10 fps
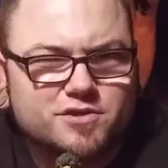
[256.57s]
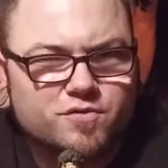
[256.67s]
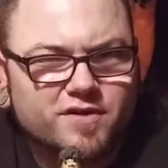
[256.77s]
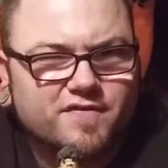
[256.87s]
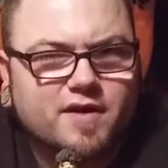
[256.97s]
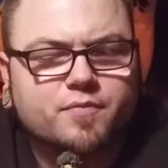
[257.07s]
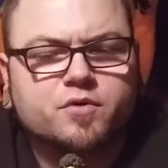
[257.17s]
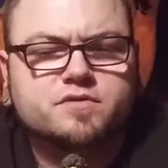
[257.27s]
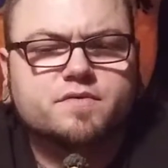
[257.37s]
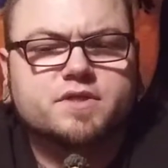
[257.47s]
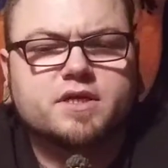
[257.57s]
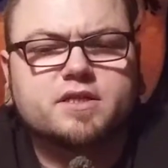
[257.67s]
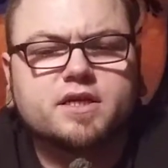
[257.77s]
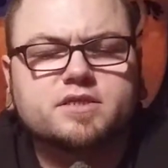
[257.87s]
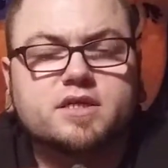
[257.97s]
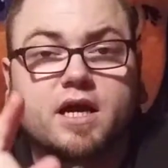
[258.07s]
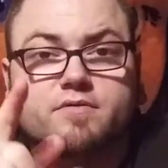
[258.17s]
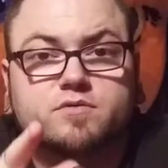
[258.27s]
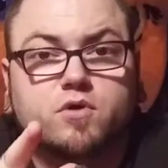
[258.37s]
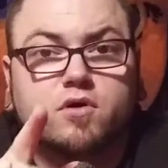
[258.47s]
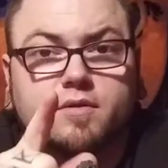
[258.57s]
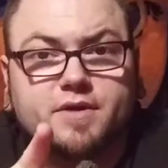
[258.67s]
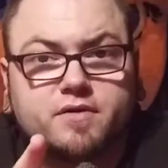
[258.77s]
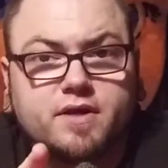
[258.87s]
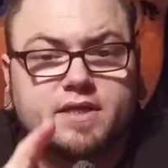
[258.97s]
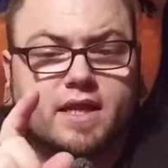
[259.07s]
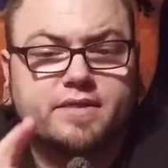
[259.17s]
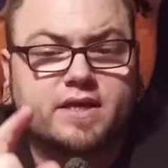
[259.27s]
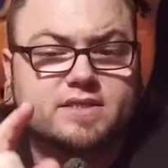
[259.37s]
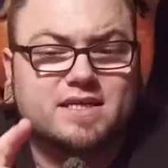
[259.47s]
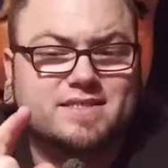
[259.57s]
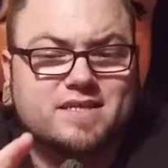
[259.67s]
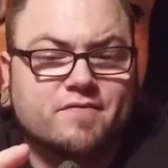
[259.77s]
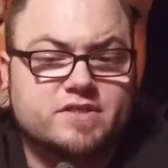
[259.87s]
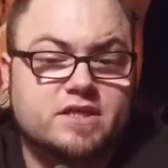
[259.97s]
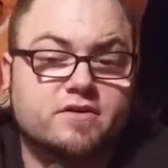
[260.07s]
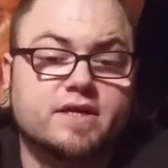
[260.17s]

25 points of articulation. I was wrong. Let me correct that. I think it's like 17 or